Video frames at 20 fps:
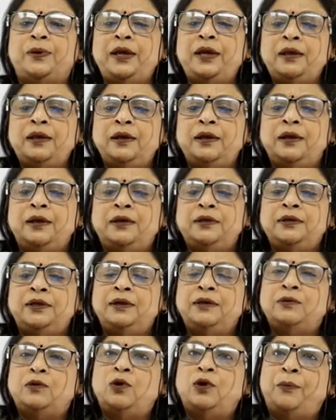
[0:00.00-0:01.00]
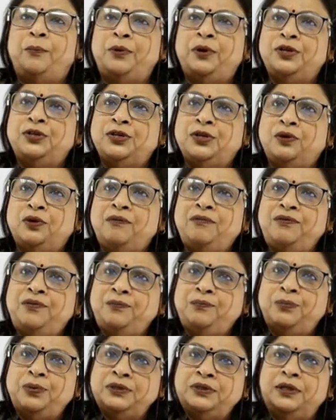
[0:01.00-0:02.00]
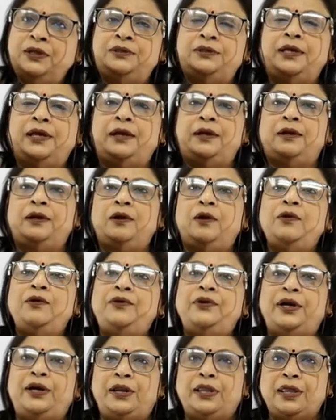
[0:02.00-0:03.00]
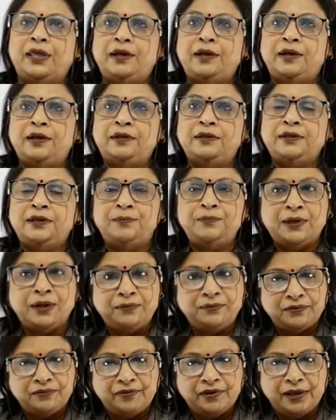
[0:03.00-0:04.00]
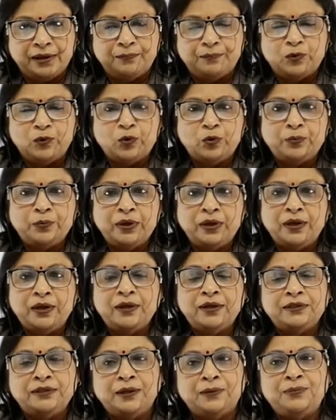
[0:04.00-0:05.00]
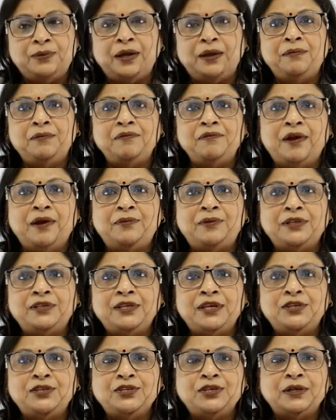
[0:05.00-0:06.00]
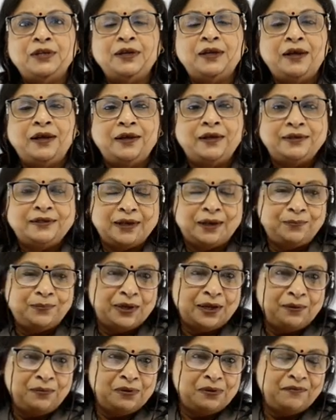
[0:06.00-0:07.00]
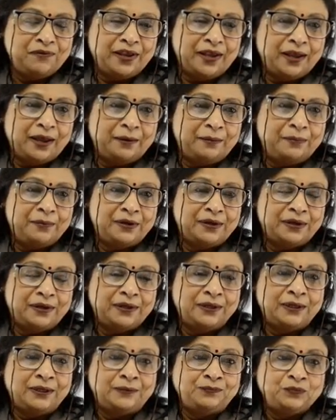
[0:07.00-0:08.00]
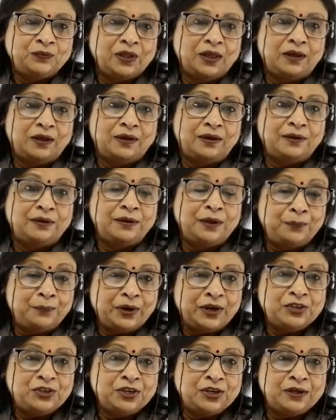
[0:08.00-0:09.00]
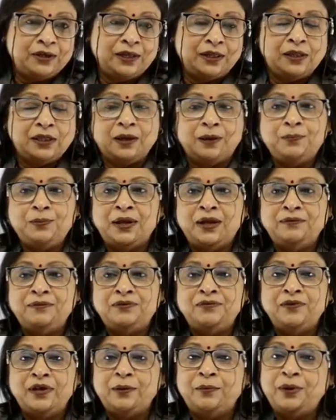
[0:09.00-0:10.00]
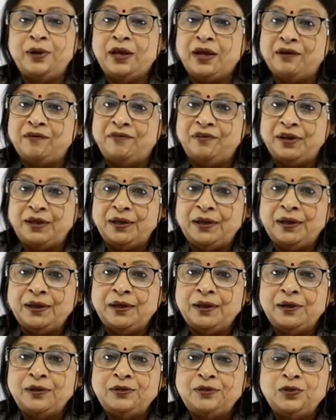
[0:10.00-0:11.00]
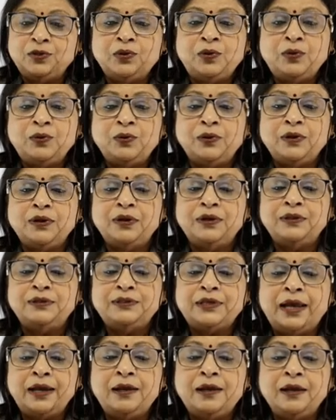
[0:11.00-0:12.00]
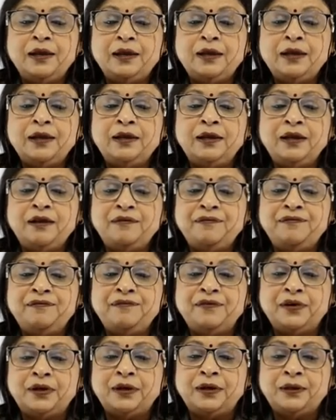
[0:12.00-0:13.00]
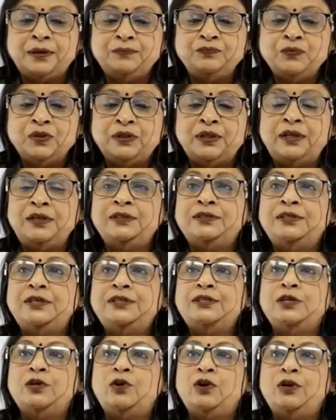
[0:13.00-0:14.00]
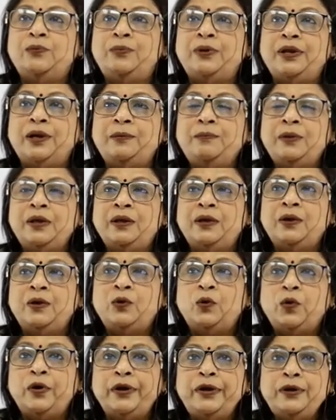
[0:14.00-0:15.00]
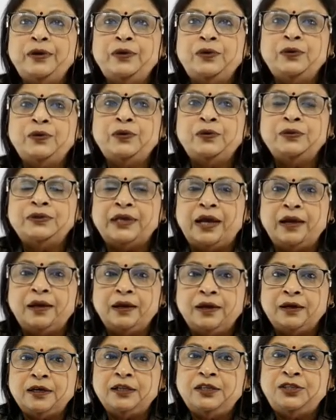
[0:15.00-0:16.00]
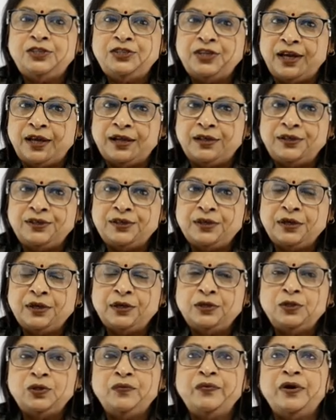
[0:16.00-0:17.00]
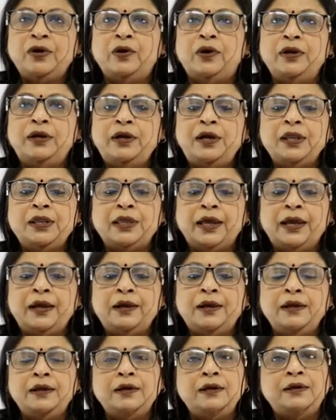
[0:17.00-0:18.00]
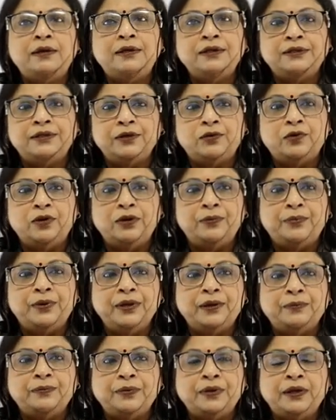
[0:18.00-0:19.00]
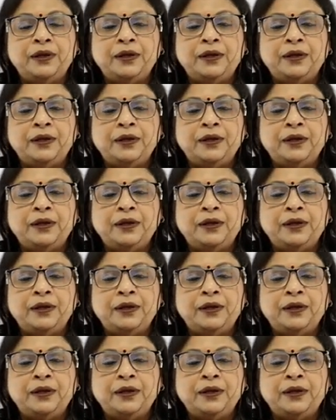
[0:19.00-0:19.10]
by the operation of business cycle, a trade cycle. Sometimes we have boom, sometimes we have recession, sometimes we have uh, uh, depression and sometimes we have recovery. So uh, cyclical, if there is disequilibrium owing to cyclical change, so we call it cyclical disequilibrium.